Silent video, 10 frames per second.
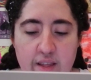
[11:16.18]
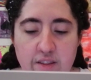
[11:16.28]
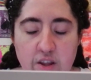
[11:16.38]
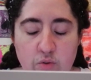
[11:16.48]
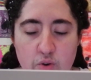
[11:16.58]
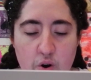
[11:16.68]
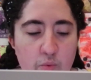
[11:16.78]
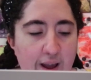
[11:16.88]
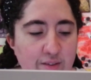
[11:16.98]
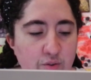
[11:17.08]
The intruder
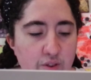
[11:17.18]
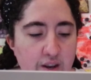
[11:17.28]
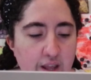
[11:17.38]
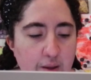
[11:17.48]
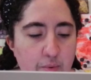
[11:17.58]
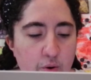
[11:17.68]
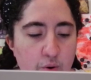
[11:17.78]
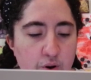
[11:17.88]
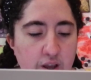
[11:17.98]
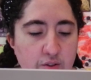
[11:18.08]
ran through the
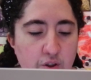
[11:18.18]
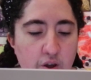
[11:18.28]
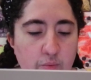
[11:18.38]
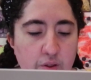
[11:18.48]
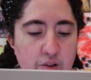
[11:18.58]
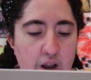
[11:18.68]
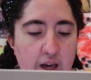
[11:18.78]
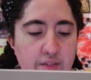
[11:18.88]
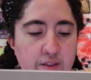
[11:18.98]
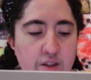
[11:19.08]
neighborhood until he was
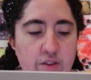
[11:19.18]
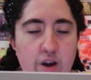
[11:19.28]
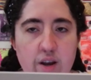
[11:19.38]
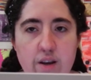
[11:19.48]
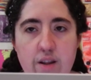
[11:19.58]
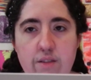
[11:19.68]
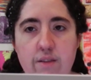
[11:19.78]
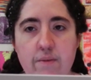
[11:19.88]
lost in the darkness.